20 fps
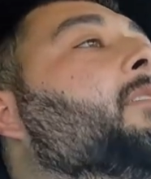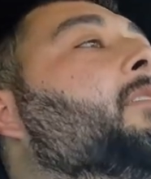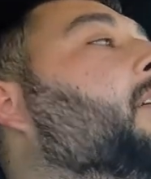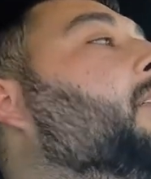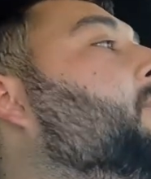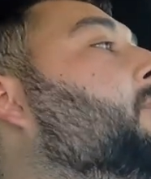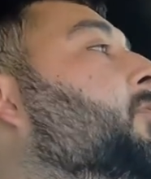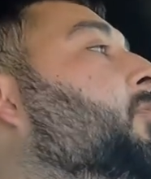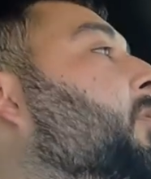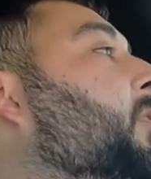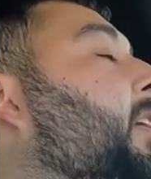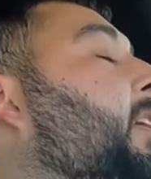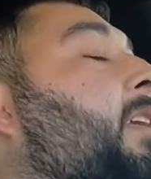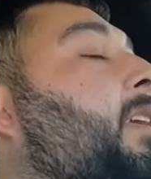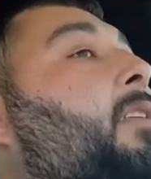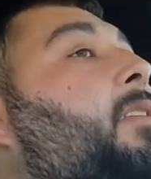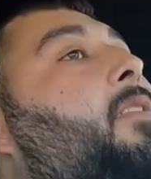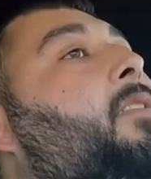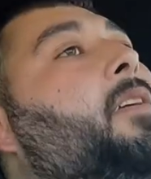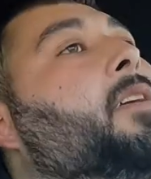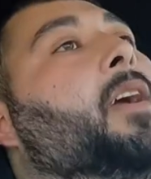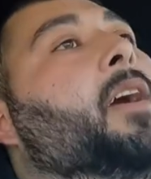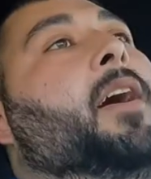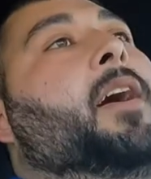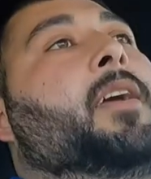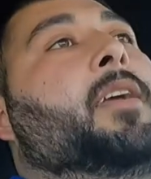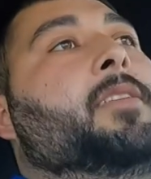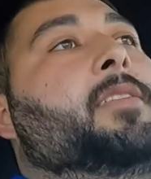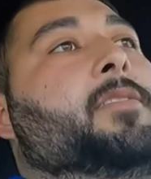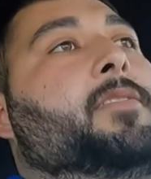is I was reading the
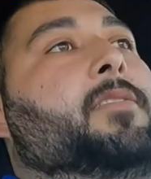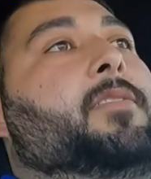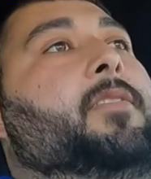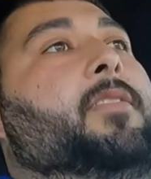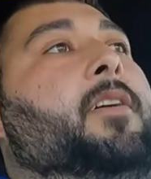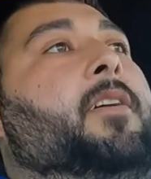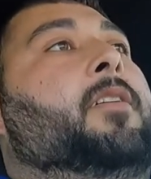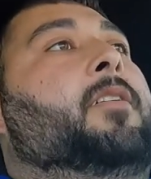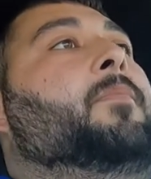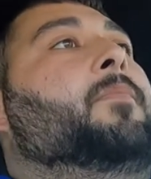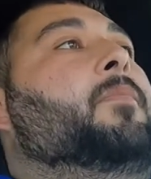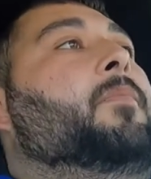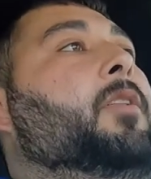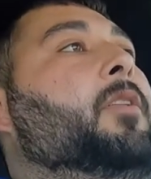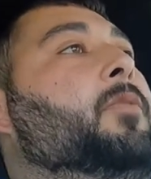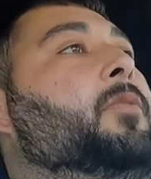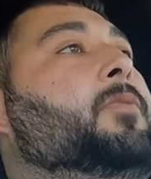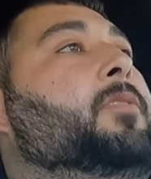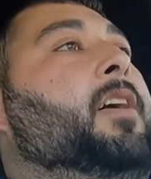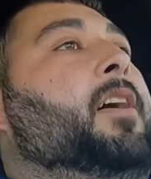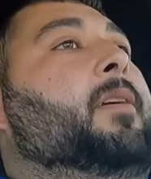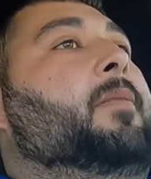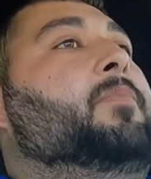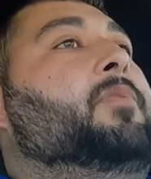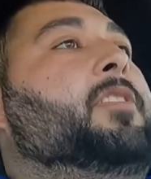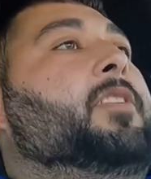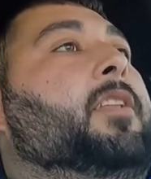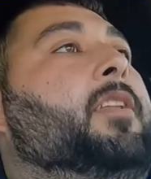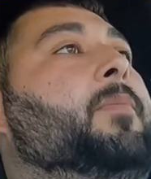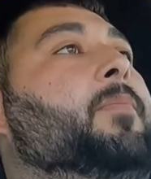guy's little
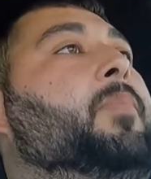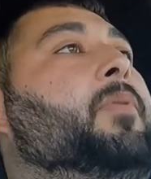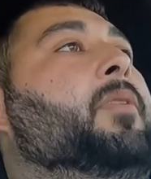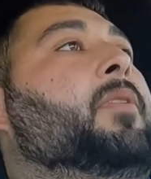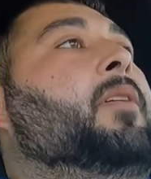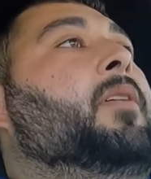time slip,